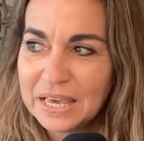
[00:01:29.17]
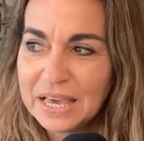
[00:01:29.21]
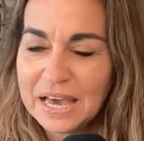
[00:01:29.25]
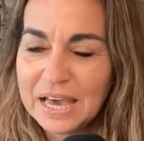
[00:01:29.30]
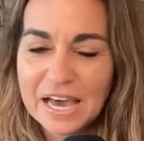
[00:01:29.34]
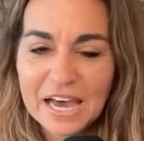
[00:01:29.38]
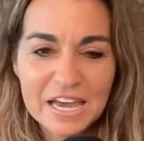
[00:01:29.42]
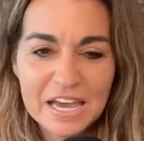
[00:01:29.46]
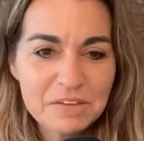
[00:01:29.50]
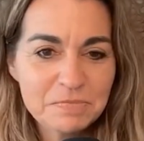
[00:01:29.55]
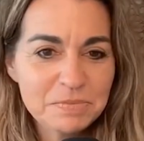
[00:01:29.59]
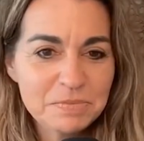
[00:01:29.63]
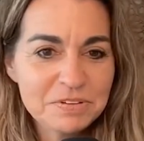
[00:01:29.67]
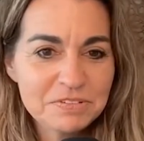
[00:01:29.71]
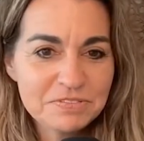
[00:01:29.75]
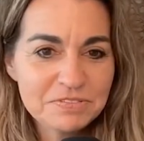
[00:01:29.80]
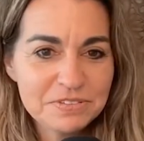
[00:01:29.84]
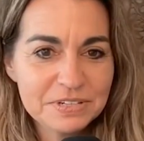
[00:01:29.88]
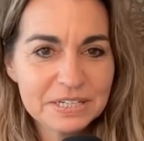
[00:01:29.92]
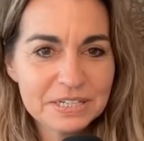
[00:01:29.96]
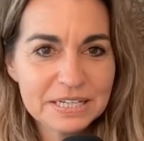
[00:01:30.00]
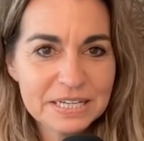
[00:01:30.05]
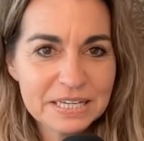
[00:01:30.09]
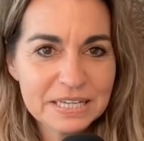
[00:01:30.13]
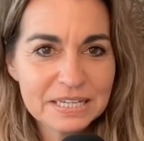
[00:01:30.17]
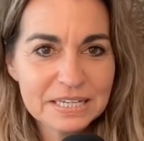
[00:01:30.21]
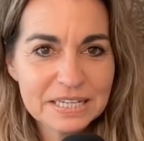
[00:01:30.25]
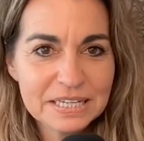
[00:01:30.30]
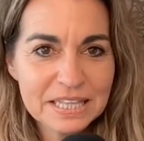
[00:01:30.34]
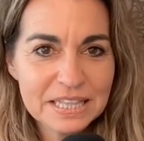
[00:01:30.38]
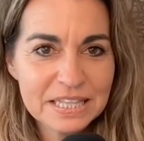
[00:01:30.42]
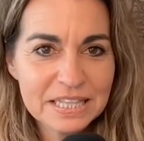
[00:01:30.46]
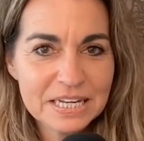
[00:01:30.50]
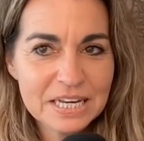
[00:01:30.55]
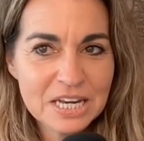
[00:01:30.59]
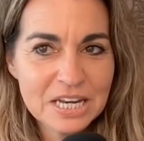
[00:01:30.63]
I have been feeling
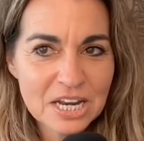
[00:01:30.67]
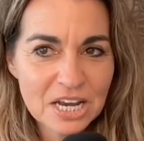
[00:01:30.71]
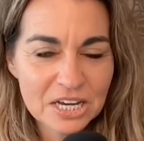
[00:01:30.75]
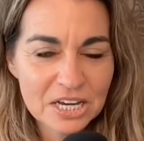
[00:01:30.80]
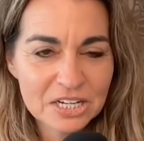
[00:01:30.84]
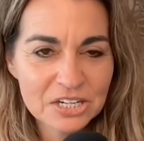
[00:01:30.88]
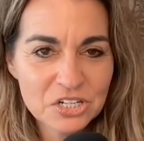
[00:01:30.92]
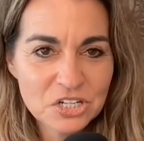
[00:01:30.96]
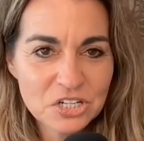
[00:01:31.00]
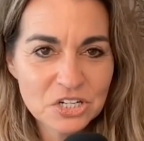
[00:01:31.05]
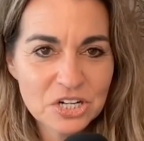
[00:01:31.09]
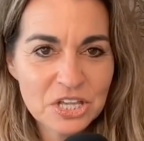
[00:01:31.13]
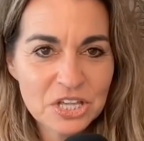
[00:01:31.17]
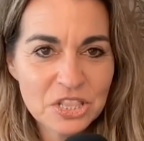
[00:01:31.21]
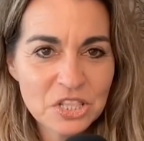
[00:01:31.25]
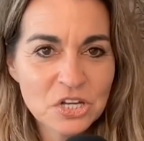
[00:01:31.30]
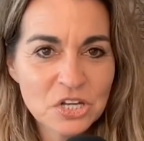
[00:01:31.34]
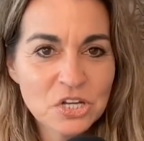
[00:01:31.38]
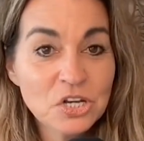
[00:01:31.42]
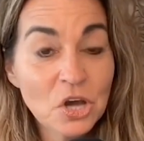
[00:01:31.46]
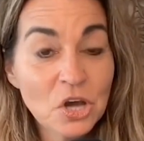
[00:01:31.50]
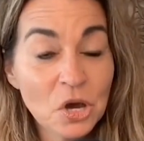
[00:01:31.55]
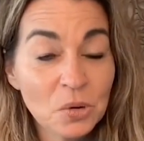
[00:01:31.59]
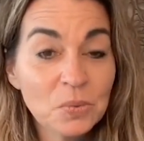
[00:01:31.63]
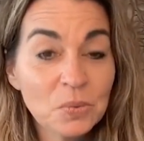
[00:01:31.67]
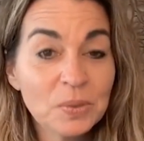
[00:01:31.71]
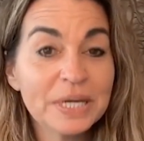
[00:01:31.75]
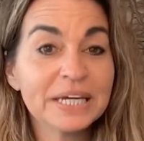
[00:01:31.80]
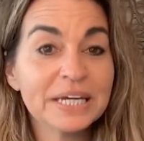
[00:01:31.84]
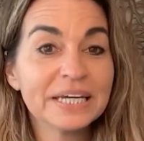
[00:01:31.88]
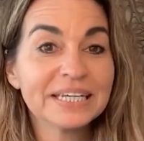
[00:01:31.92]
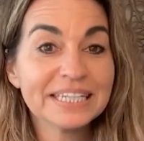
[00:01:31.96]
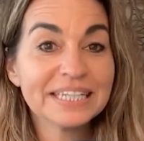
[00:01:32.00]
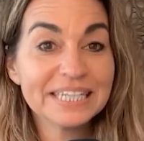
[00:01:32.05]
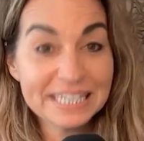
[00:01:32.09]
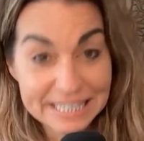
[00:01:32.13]
the nudge and the
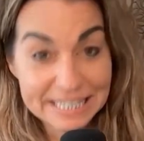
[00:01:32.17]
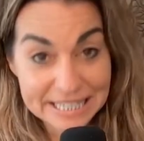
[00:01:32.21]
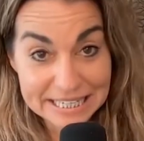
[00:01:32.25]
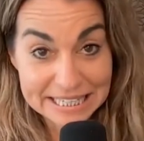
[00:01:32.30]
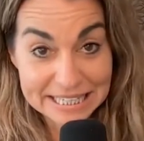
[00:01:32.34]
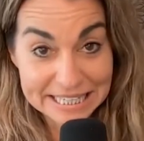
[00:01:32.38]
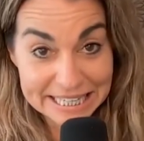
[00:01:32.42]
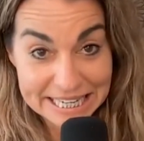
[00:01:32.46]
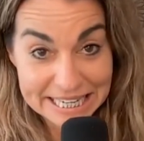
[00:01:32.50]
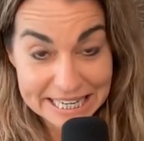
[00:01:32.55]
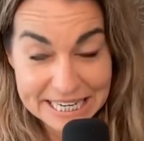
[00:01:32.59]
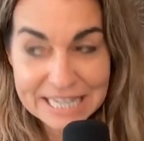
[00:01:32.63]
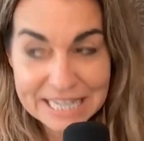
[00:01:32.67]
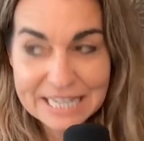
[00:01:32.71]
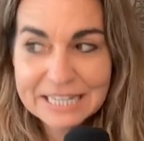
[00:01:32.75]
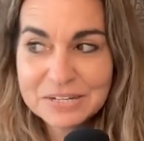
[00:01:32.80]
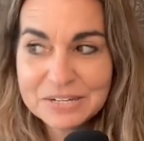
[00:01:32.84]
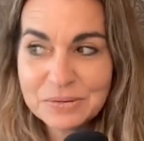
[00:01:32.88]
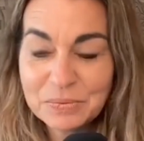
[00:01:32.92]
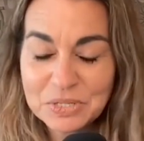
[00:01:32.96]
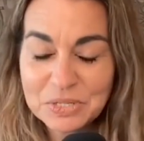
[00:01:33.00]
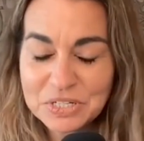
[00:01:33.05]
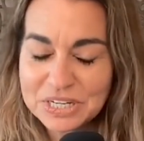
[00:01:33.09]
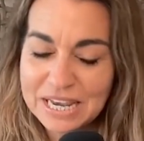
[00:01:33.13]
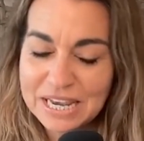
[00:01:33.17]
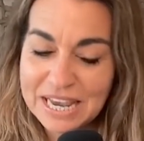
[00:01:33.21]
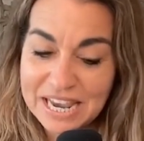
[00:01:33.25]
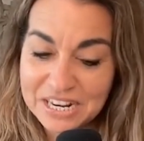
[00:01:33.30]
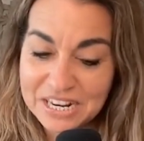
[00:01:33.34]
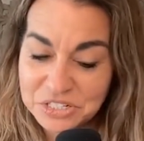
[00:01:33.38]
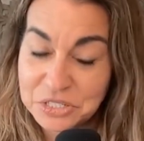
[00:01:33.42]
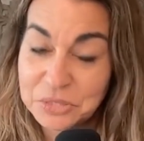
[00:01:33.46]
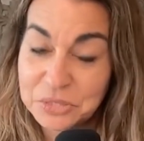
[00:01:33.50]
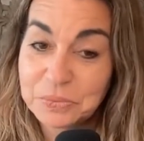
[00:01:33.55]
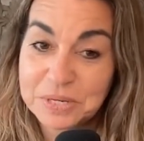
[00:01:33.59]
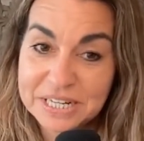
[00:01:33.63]
knowing lately, which
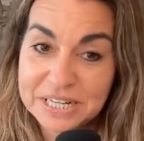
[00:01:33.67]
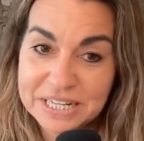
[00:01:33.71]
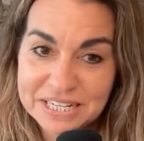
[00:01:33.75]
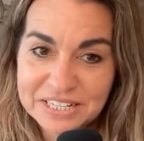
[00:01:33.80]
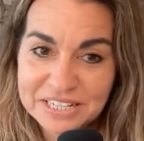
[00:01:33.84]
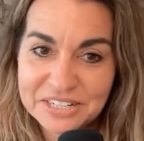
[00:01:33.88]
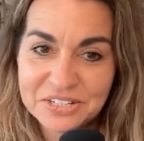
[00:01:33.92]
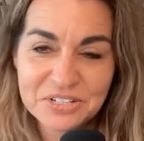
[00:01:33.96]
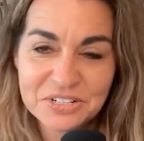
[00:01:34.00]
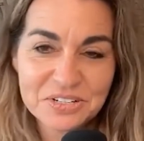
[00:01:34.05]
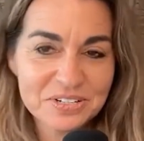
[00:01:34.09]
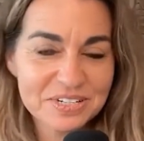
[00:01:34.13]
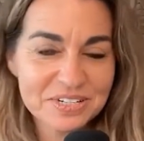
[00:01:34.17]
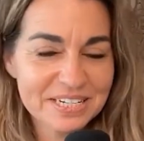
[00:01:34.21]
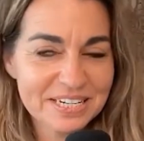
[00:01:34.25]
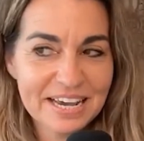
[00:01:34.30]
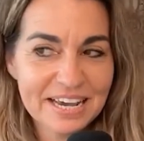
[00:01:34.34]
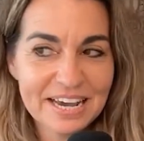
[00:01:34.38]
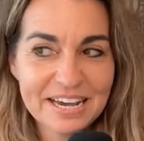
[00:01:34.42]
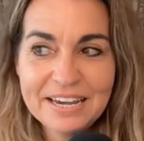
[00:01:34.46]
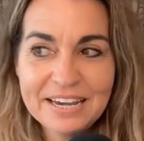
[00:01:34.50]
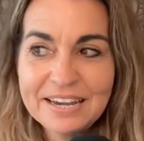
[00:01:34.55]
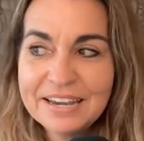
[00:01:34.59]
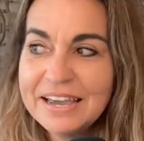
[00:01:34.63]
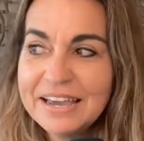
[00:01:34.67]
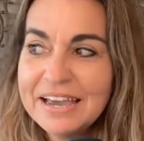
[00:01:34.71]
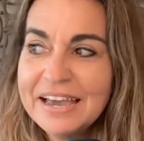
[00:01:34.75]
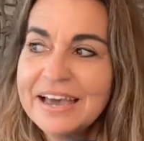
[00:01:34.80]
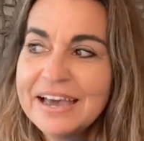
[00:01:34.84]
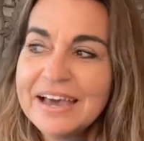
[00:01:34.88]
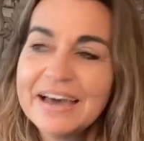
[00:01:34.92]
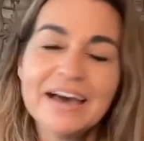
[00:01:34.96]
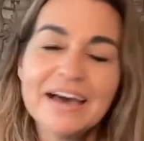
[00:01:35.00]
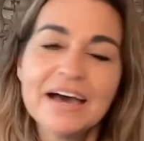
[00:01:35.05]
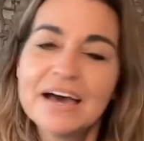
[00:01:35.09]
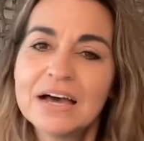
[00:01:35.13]
actually we're going to get into today,
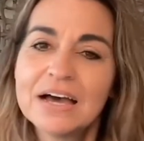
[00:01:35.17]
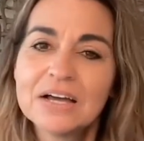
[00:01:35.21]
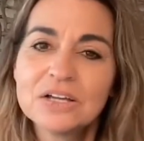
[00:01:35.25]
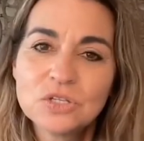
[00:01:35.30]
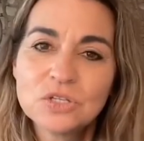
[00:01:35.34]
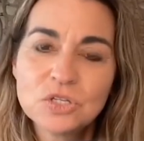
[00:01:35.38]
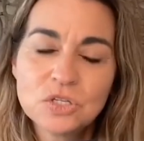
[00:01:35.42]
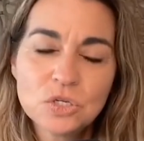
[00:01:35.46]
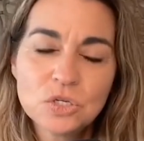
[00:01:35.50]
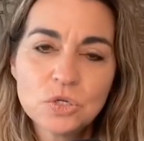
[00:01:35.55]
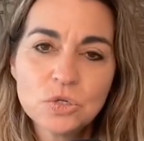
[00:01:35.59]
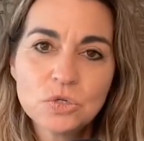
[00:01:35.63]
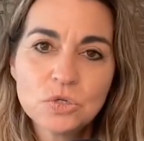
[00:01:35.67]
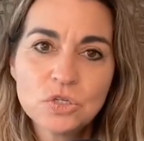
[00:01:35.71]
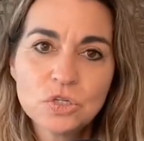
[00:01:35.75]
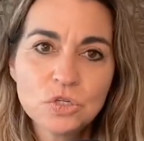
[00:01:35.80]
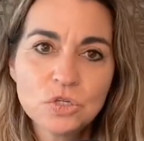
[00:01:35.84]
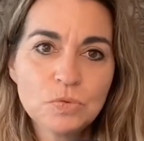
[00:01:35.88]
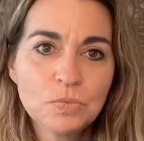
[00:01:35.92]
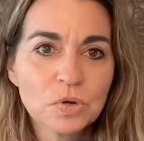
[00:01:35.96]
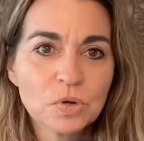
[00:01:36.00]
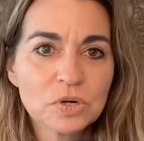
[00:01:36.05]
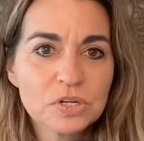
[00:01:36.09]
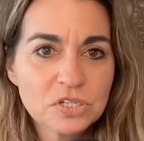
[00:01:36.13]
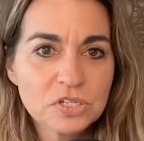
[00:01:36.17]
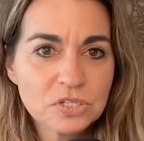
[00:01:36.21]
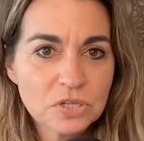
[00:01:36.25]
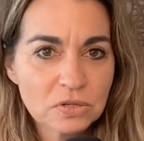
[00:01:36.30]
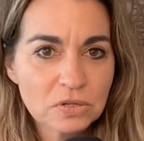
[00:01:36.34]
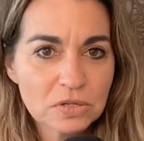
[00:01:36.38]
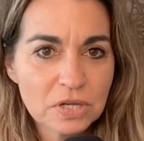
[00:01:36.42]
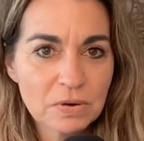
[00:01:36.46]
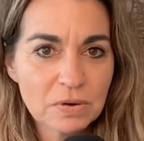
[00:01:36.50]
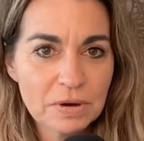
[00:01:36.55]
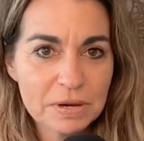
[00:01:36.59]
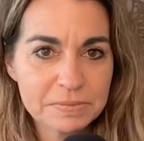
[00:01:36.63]
to do more
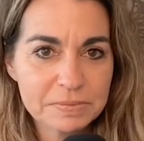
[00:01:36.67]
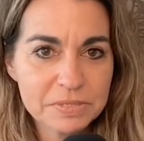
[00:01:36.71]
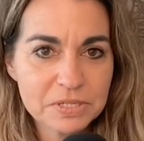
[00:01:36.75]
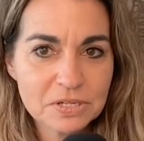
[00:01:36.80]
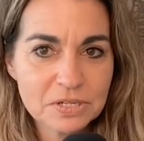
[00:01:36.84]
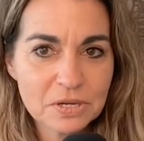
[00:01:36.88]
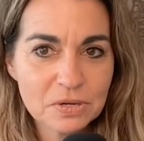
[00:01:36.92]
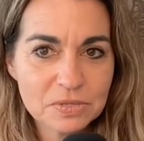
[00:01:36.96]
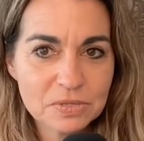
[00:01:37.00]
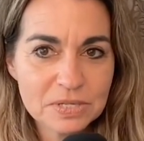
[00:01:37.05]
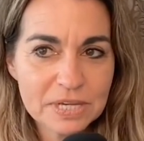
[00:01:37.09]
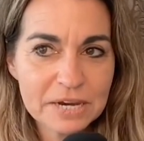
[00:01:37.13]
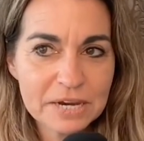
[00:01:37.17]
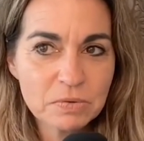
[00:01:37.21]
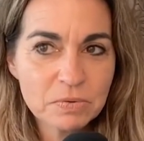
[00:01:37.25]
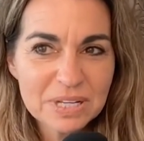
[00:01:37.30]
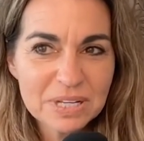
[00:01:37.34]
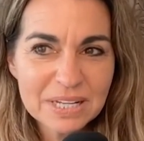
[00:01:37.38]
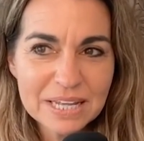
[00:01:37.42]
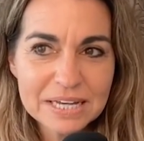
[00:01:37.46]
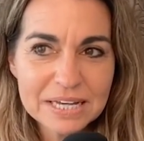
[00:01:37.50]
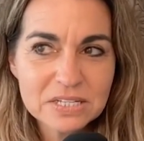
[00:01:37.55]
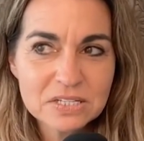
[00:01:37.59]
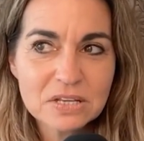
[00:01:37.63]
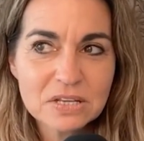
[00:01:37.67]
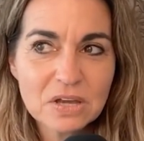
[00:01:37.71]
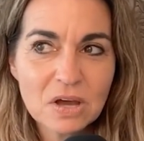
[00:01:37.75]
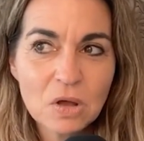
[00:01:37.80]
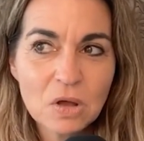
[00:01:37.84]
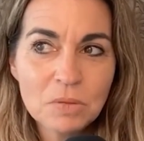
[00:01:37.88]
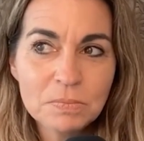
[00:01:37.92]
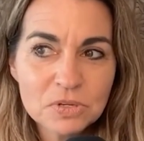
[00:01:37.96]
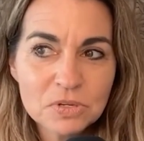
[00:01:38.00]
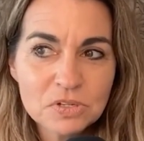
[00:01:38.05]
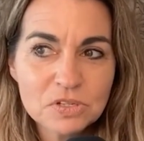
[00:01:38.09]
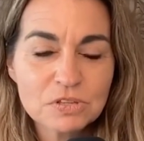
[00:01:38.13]
solo episodes. I realized
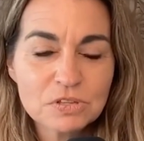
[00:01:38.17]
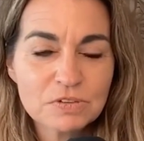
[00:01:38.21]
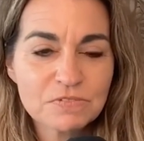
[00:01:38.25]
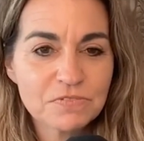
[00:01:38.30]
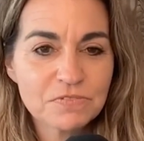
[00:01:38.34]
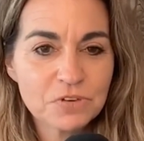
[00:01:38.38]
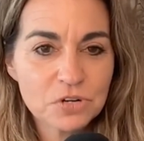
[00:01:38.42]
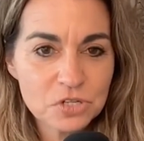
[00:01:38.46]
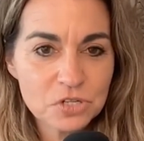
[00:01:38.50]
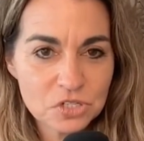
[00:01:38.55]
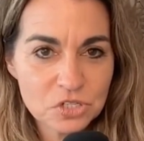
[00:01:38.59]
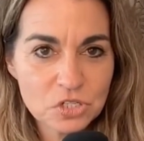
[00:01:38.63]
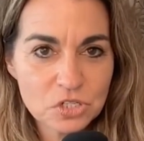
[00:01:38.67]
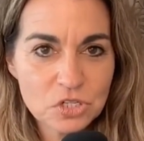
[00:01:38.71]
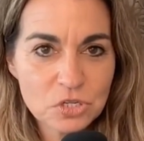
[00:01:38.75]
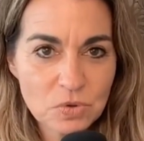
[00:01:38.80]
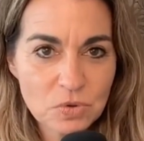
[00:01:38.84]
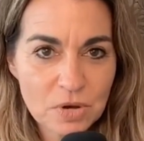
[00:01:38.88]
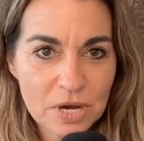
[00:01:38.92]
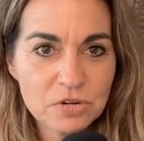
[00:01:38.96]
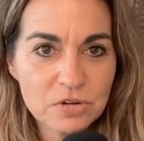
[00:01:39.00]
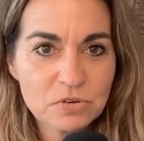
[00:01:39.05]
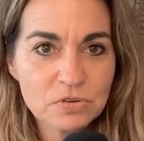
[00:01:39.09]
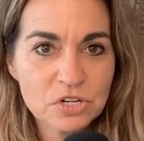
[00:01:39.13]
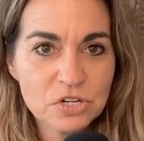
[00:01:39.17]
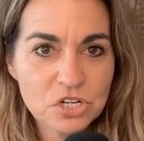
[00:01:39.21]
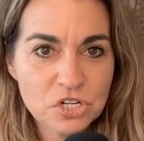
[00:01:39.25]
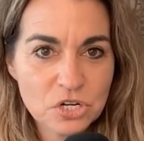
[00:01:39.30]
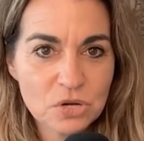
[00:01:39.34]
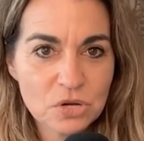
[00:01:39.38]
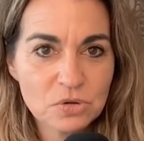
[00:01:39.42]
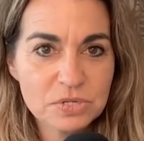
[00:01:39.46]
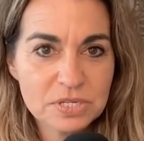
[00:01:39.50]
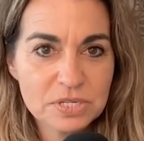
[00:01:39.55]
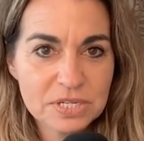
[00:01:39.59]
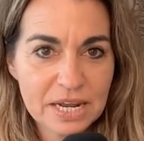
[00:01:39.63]
almost the first 200
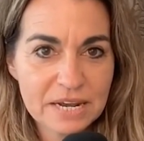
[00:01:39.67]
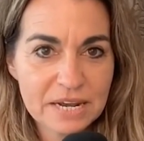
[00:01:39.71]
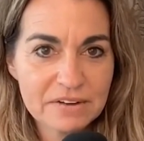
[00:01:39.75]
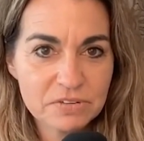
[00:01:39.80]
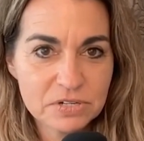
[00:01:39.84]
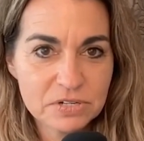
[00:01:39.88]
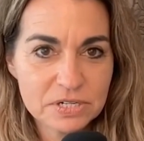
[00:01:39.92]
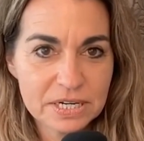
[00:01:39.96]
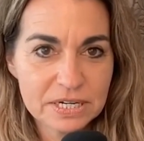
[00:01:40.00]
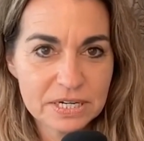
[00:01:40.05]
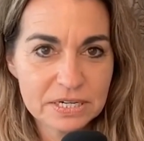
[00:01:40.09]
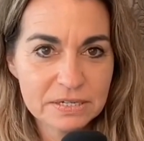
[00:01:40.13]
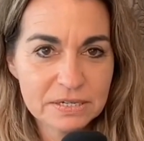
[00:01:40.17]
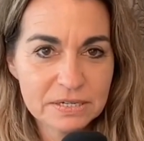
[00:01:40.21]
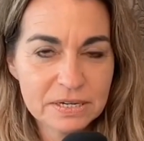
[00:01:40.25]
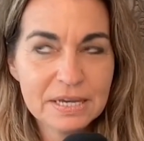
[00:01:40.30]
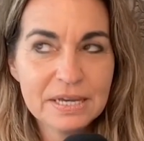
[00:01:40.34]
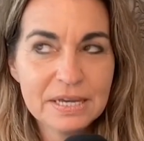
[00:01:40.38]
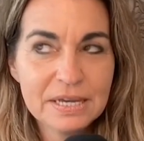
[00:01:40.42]
shows that I ever did